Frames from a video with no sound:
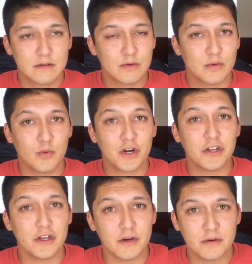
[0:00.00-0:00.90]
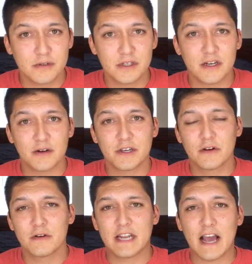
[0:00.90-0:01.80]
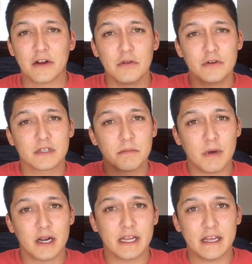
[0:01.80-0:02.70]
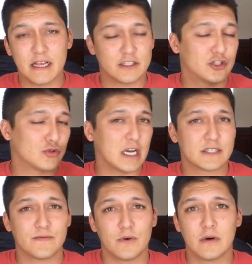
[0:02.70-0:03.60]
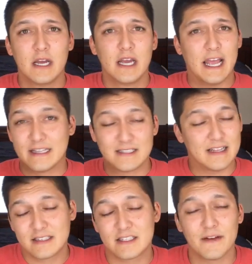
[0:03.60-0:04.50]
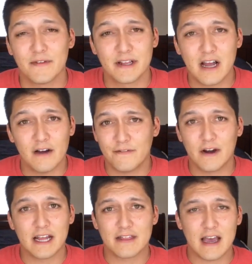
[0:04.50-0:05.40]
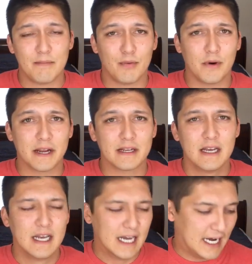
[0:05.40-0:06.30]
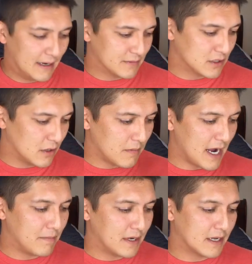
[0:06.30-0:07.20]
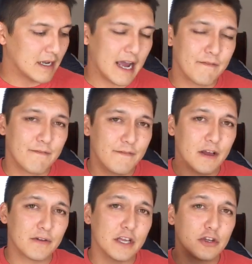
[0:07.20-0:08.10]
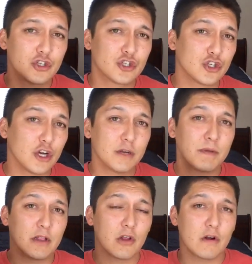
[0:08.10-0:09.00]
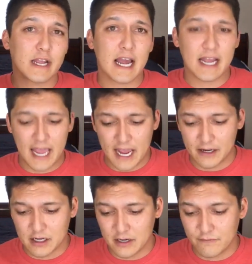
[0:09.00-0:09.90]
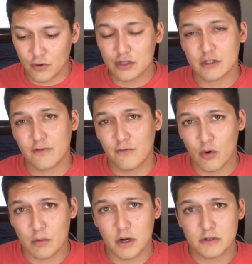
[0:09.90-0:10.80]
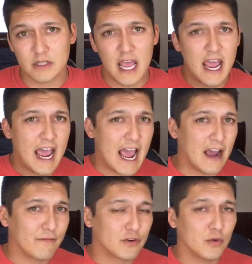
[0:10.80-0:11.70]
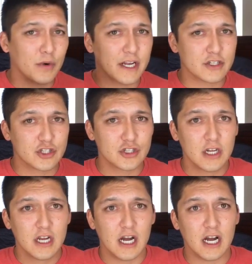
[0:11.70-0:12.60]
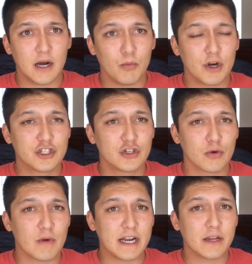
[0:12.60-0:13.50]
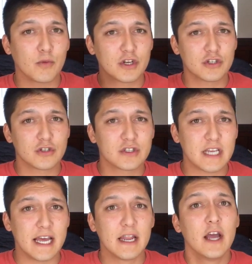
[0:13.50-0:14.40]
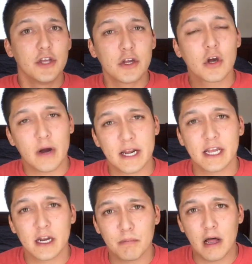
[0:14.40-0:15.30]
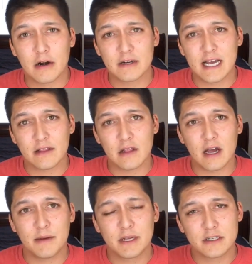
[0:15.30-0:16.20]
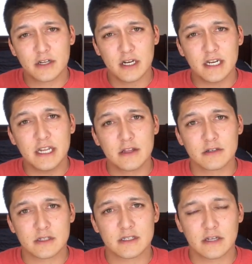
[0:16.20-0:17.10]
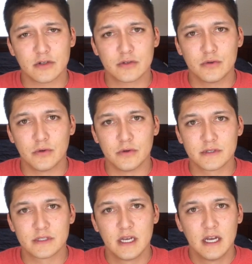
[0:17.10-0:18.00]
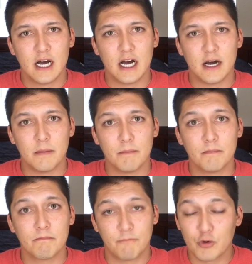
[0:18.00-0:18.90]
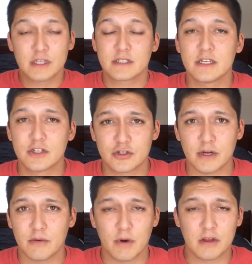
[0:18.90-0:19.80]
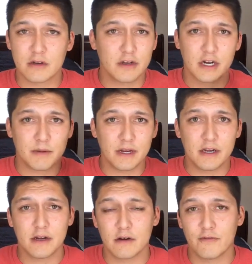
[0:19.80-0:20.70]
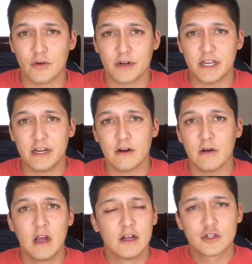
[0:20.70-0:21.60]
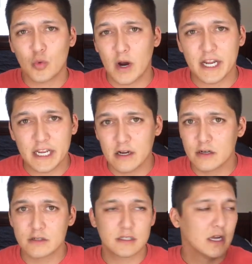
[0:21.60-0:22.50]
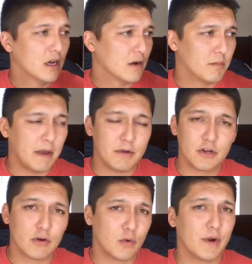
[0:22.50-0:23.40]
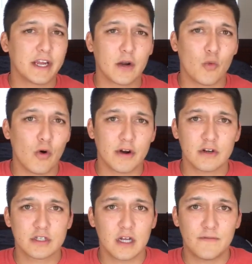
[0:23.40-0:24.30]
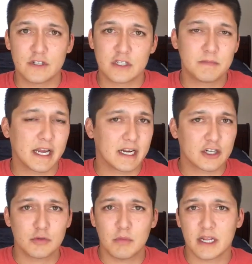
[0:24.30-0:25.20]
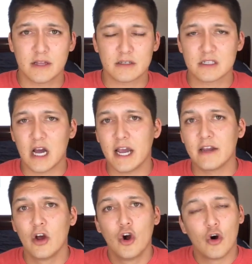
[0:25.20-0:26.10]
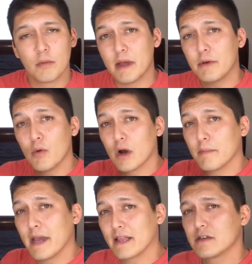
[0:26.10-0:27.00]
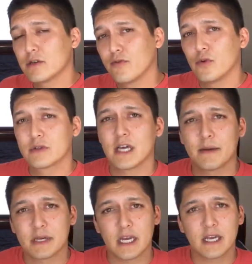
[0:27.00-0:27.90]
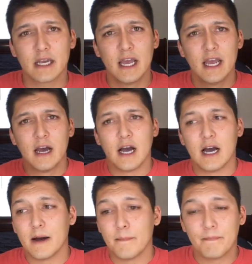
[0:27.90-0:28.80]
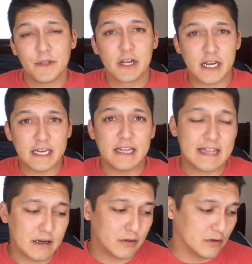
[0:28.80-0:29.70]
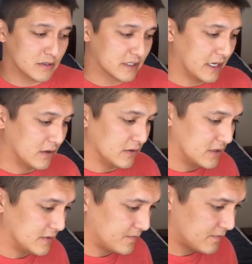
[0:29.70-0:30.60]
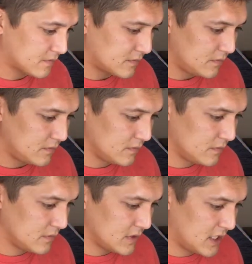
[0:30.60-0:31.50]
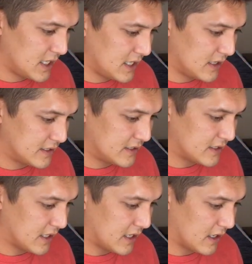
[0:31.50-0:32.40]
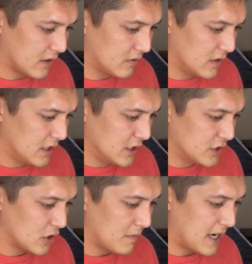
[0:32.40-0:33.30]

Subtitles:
what do? You know, you're losing money. It's stressful. It's definitely not fun at that point. So in my opinion, I feel that you should be learning how to hand cut first and foremost, after which, once you're ready and once you're set, you can go ahead and get a plotter down the line, because you're going to need those essential tools, for this industry, whether you're going to be in here for a year, 20 years, maybe you're doing weekend warrior stuff and just making extra money on the side, or maybe you want to make this your full-time gig, you're going to need those skills. And let's see here. So in my